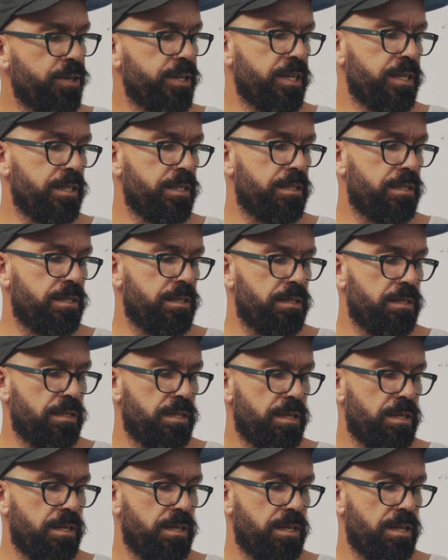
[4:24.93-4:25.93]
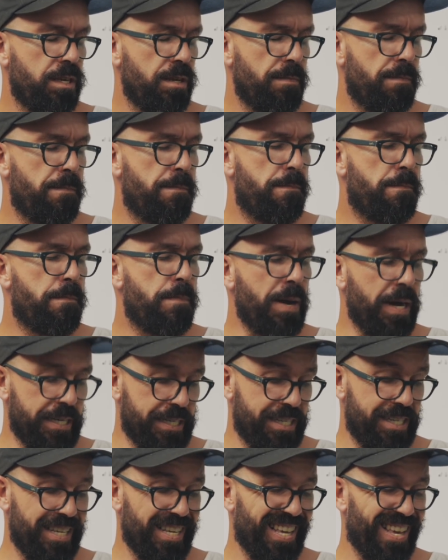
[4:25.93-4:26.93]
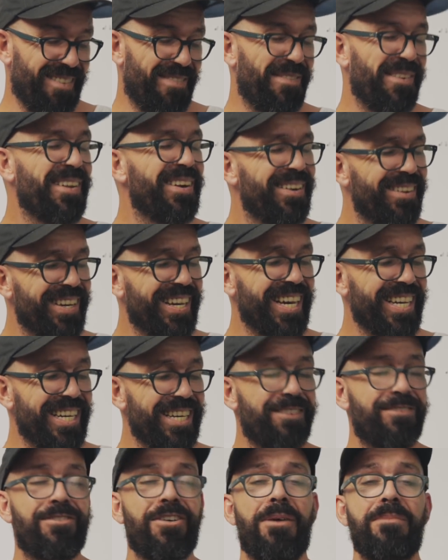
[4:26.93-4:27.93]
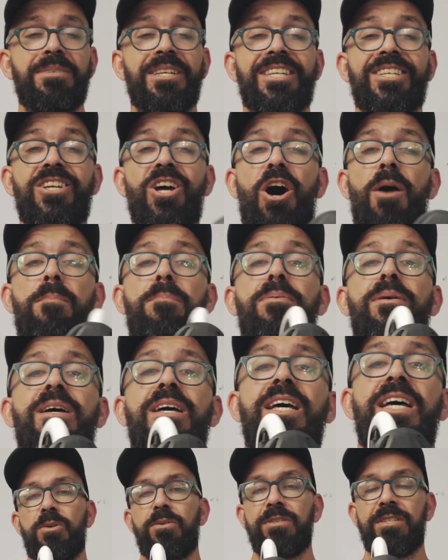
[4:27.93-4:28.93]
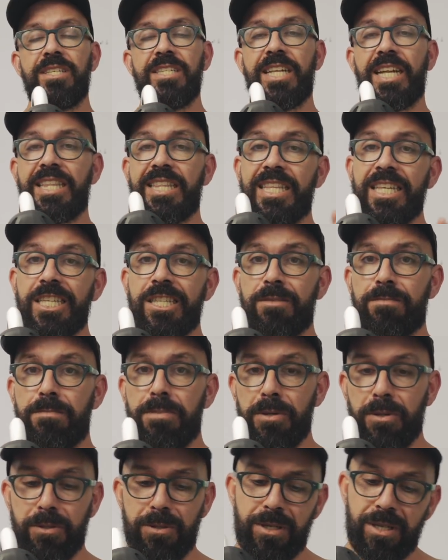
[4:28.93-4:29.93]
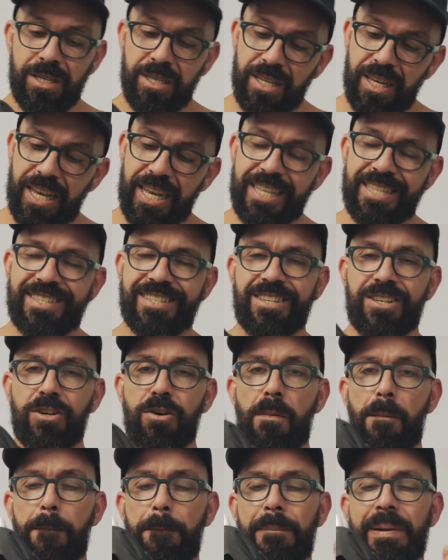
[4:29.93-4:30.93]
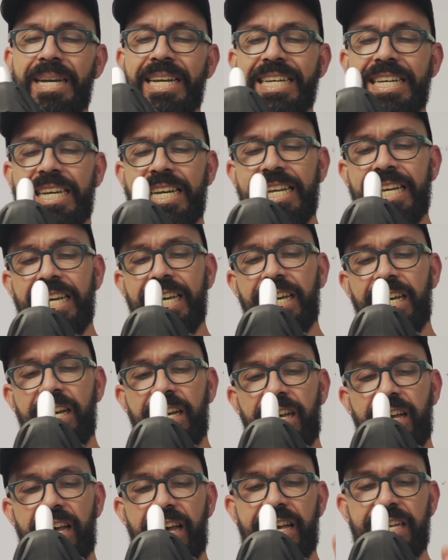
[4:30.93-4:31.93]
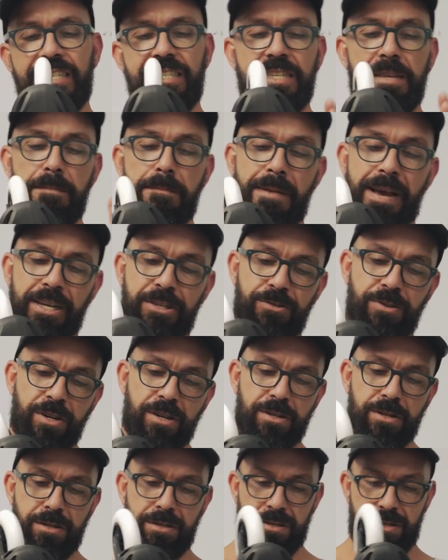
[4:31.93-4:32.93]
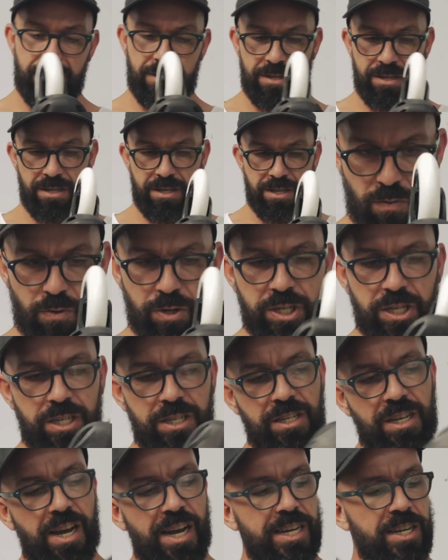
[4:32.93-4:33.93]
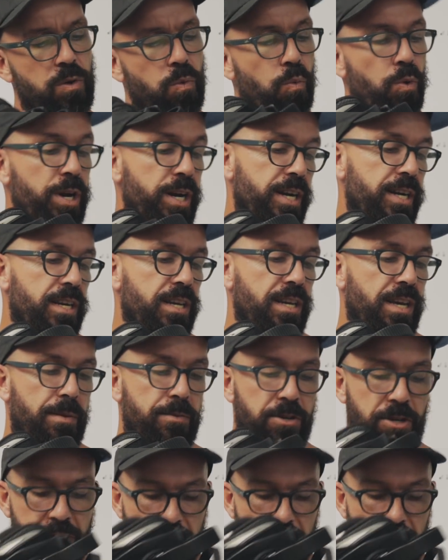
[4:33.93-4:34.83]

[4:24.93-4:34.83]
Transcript: curious. But if you look at it from the top, you'll see that this boot, it's completely asymmetrical, which is kind of weird. I'm